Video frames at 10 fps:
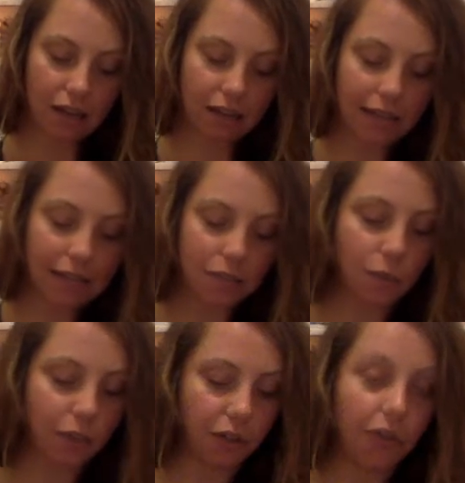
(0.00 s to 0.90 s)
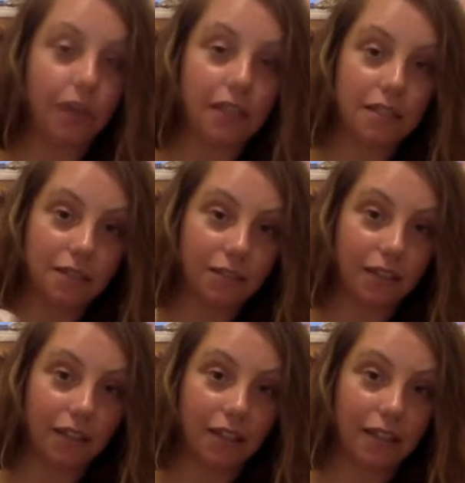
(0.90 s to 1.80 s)
that's when you're going to
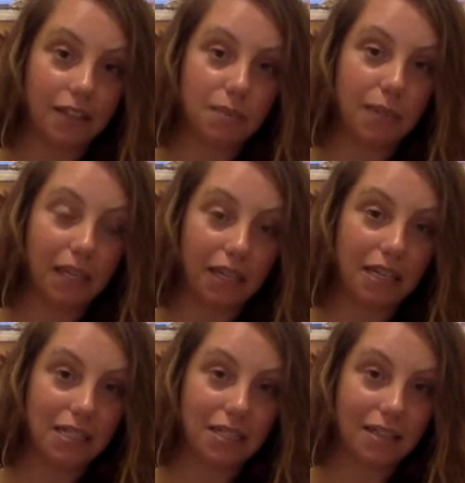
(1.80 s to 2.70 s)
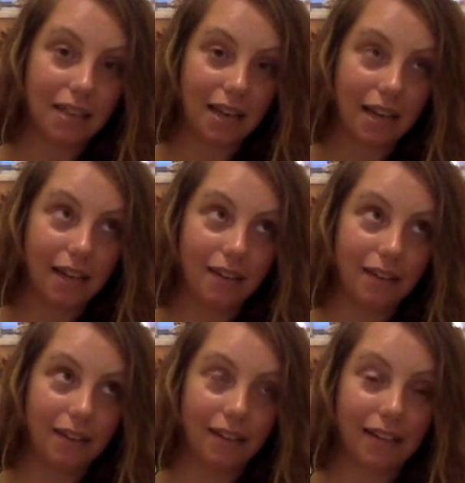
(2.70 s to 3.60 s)
really experience that
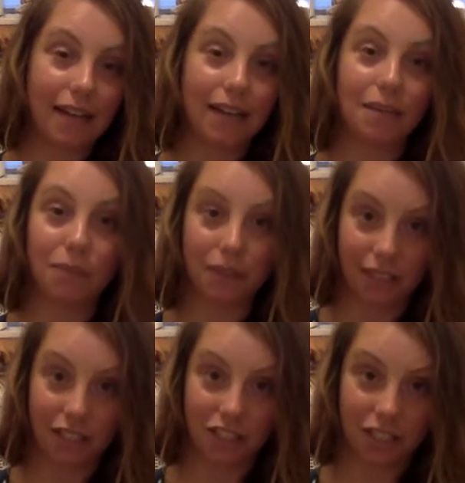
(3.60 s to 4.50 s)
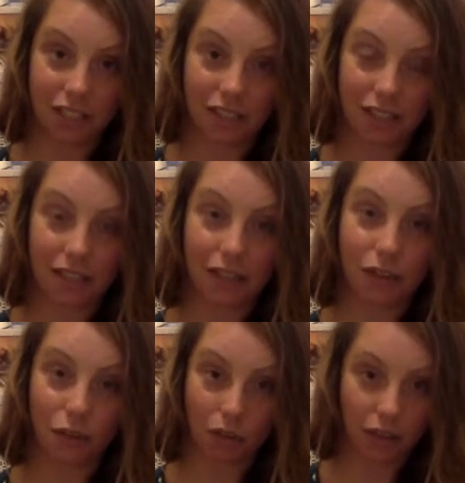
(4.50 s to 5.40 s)
completion that
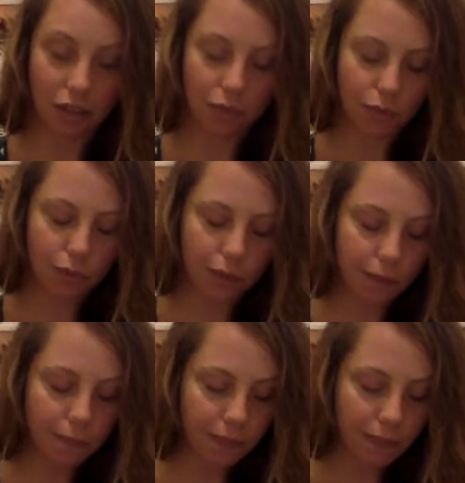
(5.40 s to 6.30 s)
you're looking for.